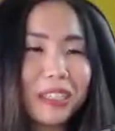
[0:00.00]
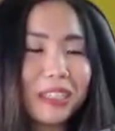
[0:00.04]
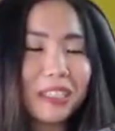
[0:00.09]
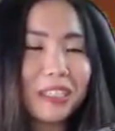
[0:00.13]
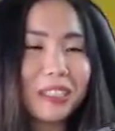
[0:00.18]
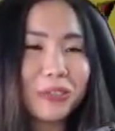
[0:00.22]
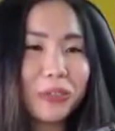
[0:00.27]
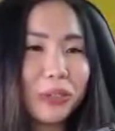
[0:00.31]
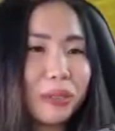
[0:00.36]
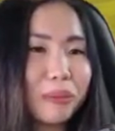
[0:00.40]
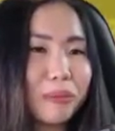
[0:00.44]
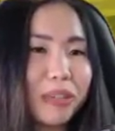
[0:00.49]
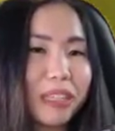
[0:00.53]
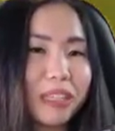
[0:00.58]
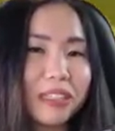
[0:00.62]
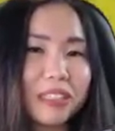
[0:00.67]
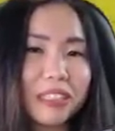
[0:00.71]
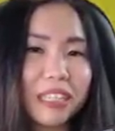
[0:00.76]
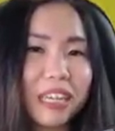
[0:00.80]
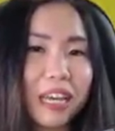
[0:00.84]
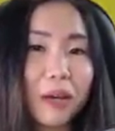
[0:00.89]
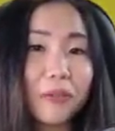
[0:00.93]
the stream
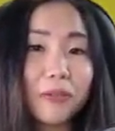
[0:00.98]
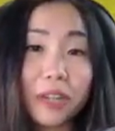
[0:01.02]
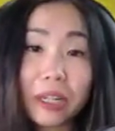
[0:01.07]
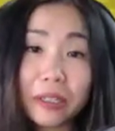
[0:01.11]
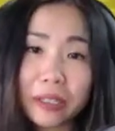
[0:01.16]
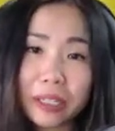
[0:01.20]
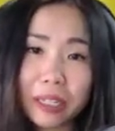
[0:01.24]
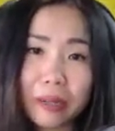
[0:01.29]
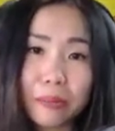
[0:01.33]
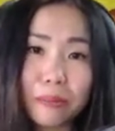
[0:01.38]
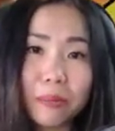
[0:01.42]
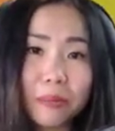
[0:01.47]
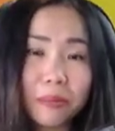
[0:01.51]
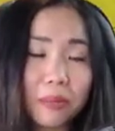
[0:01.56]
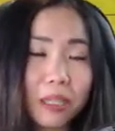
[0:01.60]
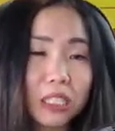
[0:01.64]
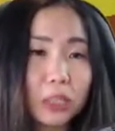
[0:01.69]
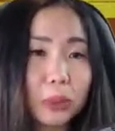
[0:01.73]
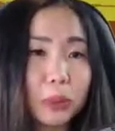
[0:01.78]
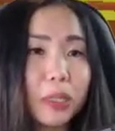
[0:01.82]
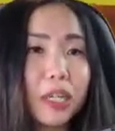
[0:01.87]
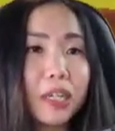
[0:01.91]
and welcome
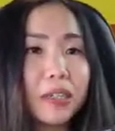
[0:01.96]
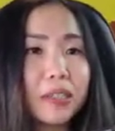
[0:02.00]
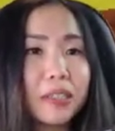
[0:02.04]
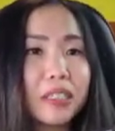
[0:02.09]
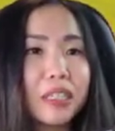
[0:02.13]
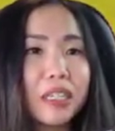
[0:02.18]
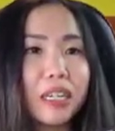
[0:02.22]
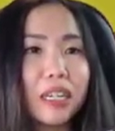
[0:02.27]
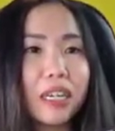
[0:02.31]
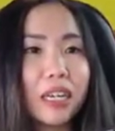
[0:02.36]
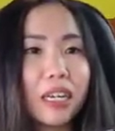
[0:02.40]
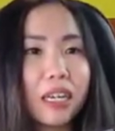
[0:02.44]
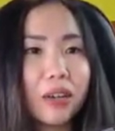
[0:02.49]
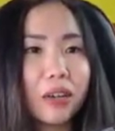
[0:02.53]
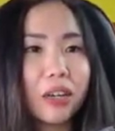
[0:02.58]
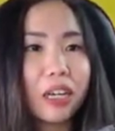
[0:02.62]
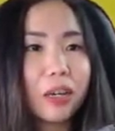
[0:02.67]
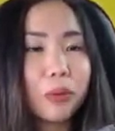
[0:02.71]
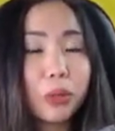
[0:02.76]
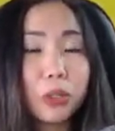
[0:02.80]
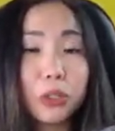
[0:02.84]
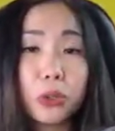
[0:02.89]
as well.
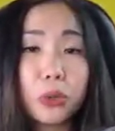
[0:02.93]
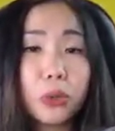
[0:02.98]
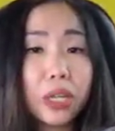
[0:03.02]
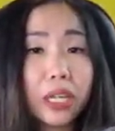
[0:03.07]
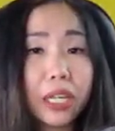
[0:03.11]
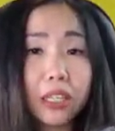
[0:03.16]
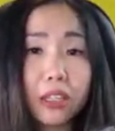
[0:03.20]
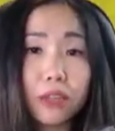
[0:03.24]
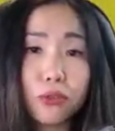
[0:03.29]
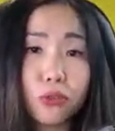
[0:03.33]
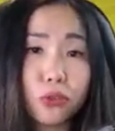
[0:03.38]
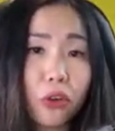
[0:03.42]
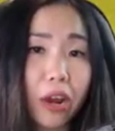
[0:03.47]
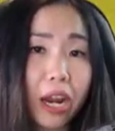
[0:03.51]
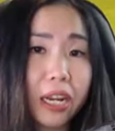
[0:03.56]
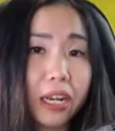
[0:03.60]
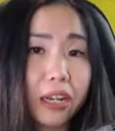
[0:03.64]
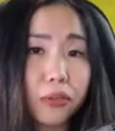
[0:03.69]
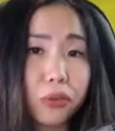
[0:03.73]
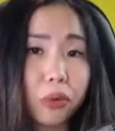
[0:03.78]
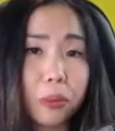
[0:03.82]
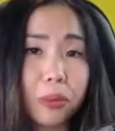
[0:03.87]
We're doing it on
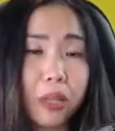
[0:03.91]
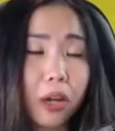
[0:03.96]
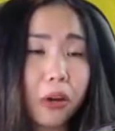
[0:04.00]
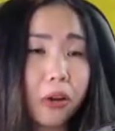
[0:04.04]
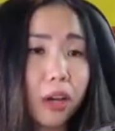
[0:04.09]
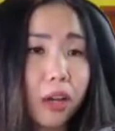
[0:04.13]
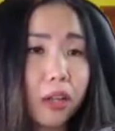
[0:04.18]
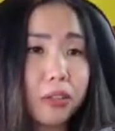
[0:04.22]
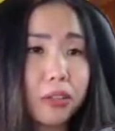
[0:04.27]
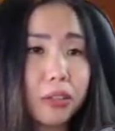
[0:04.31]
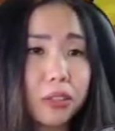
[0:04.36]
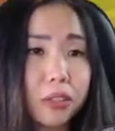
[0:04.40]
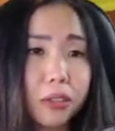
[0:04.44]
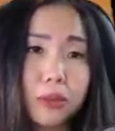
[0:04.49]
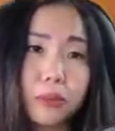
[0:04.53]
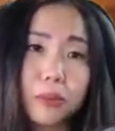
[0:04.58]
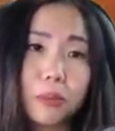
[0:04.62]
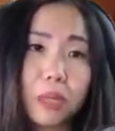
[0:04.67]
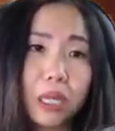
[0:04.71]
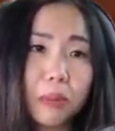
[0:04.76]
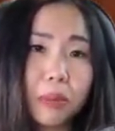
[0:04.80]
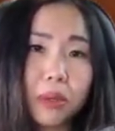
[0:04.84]
Friday from now on,
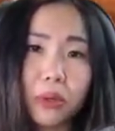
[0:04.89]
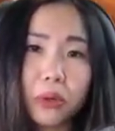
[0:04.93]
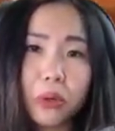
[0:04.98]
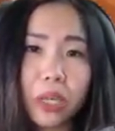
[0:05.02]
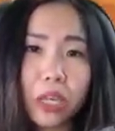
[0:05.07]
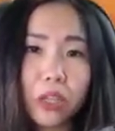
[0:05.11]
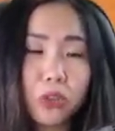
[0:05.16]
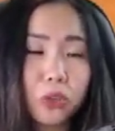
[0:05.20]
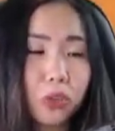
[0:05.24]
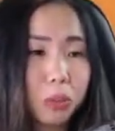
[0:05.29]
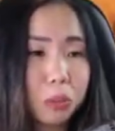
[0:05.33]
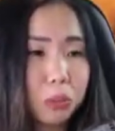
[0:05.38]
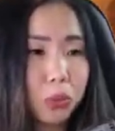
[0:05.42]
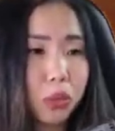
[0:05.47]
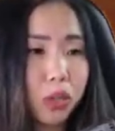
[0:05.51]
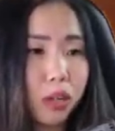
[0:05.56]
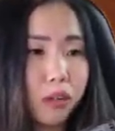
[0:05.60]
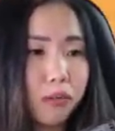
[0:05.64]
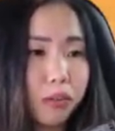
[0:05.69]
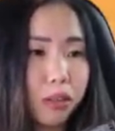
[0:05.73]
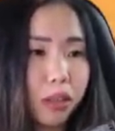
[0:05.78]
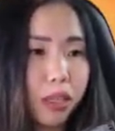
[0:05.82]
so maybe you can join
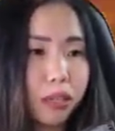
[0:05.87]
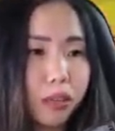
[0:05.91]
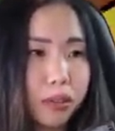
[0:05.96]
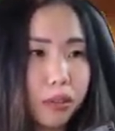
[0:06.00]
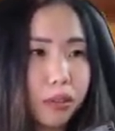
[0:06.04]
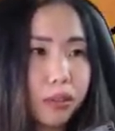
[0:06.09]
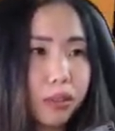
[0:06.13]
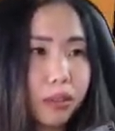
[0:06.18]
more often now.